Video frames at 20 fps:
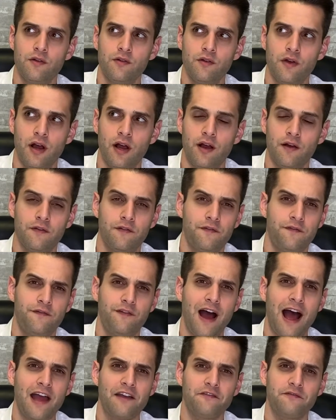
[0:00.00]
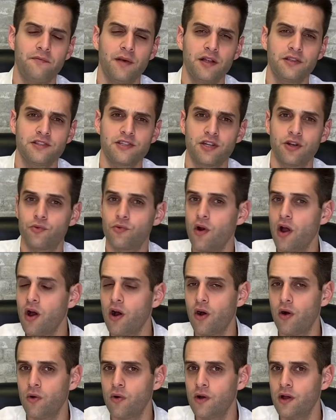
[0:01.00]
uh, five months in a
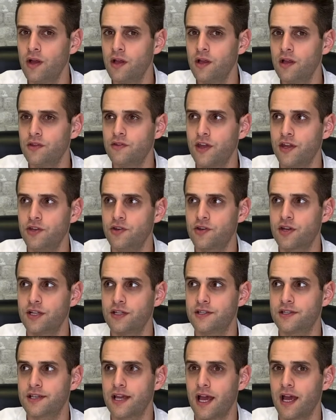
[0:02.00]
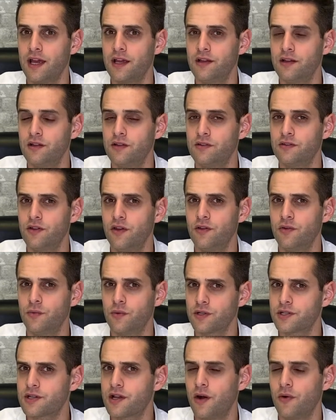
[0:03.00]
row, then you can say, dude,
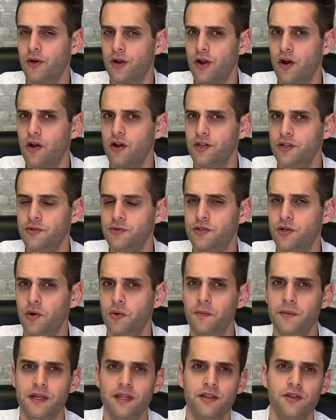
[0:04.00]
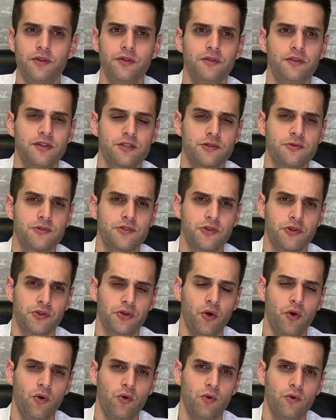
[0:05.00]
what's going on? You told me you, this was your
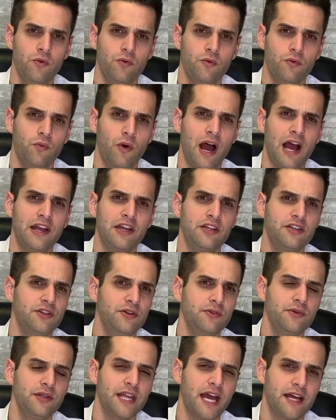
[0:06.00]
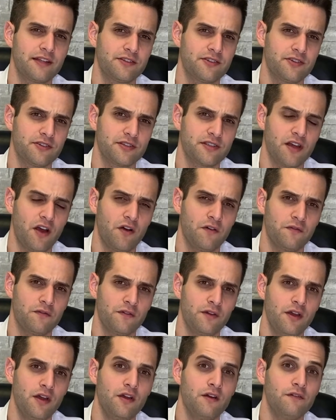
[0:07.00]
goal. Why are you doing that to yourself?
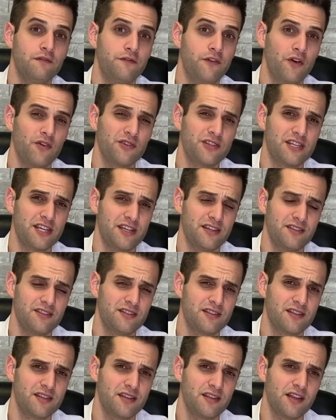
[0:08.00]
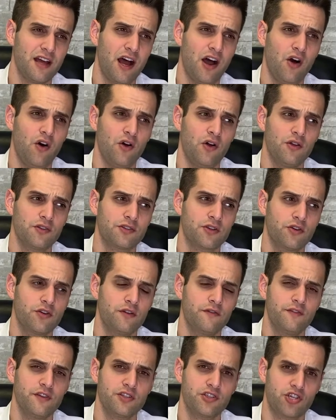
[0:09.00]
Versus the
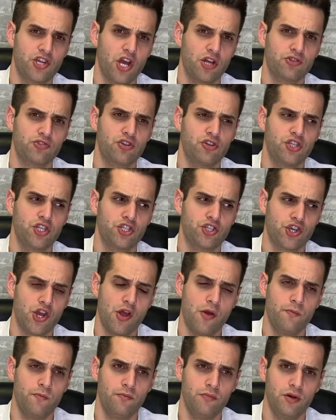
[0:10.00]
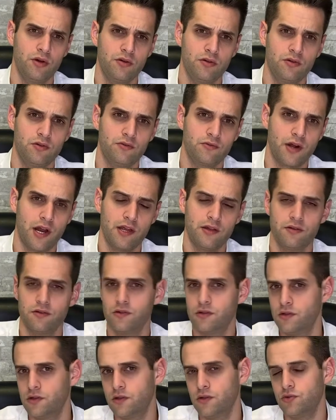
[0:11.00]
alternative is get to the gym, right?
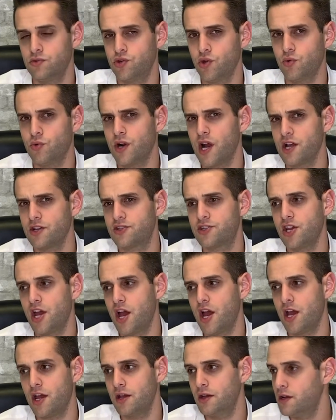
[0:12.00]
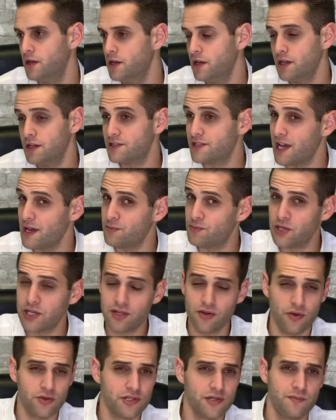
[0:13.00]
Do what I say. Same thing
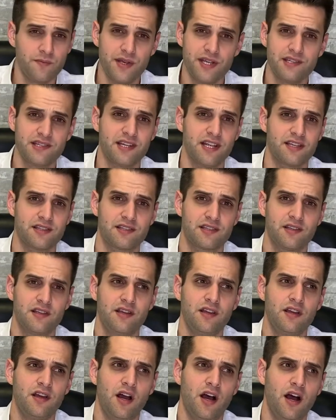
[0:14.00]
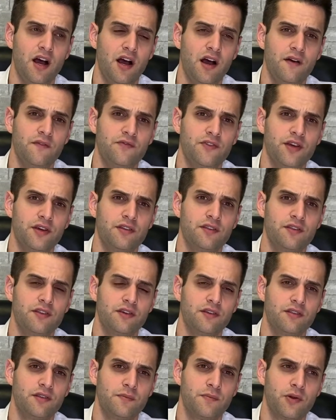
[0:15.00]
goes in business. Uh, the,
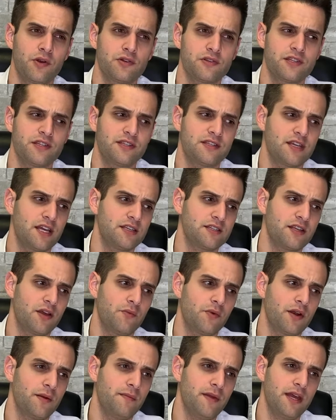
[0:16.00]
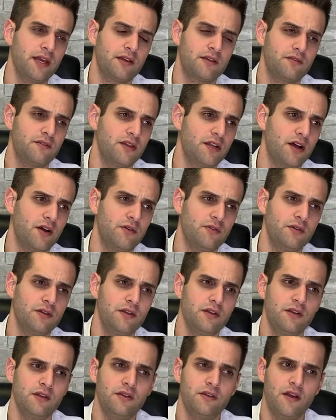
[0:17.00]
the, the person says they want to make, you know,
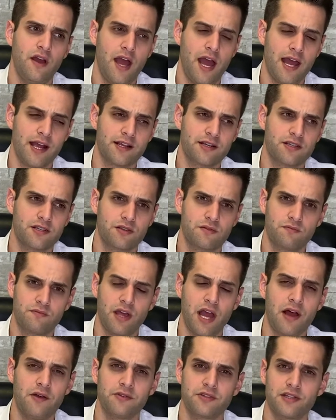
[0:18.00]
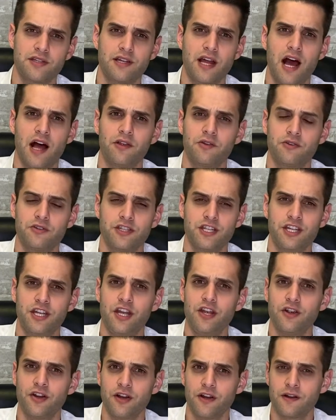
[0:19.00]
X thousand dollars a
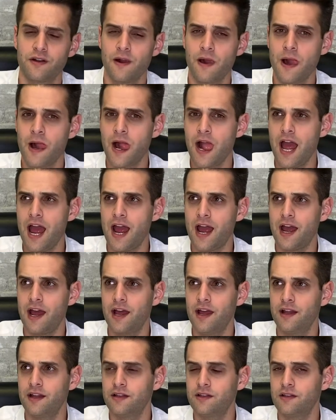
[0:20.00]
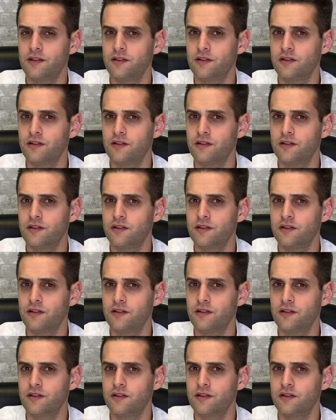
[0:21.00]
year, and